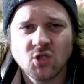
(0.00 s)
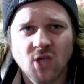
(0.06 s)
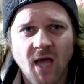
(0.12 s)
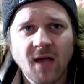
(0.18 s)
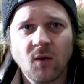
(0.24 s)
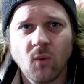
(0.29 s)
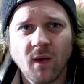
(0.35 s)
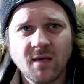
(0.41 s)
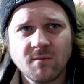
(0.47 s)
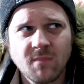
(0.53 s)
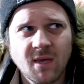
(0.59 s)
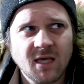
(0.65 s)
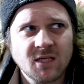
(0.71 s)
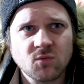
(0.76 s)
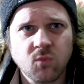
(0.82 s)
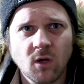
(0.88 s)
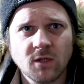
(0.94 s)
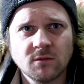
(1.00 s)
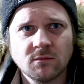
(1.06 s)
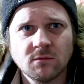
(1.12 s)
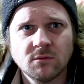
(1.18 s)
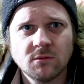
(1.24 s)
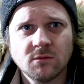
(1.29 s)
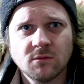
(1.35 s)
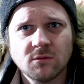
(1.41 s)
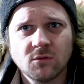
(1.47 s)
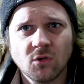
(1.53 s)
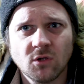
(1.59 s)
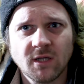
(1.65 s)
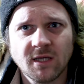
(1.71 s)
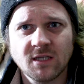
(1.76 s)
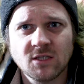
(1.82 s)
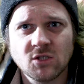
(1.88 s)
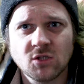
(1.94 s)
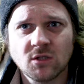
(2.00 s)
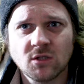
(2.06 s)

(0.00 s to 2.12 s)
Jack White makes one on like his